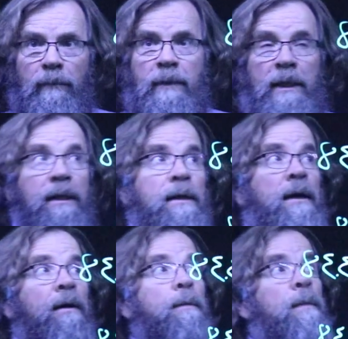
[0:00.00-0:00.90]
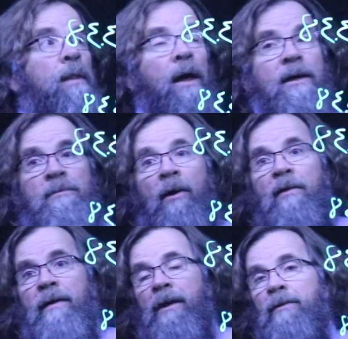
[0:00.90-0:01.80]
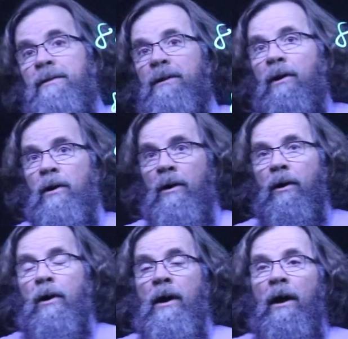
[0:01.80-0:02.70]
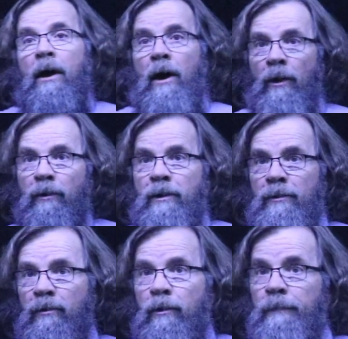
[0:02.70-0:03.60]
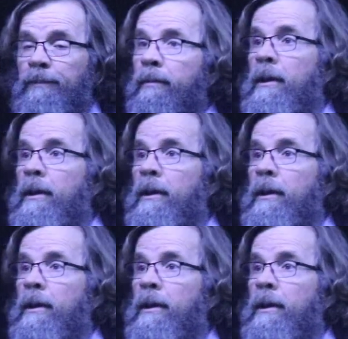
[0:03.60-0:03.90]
the X bar values, are under control.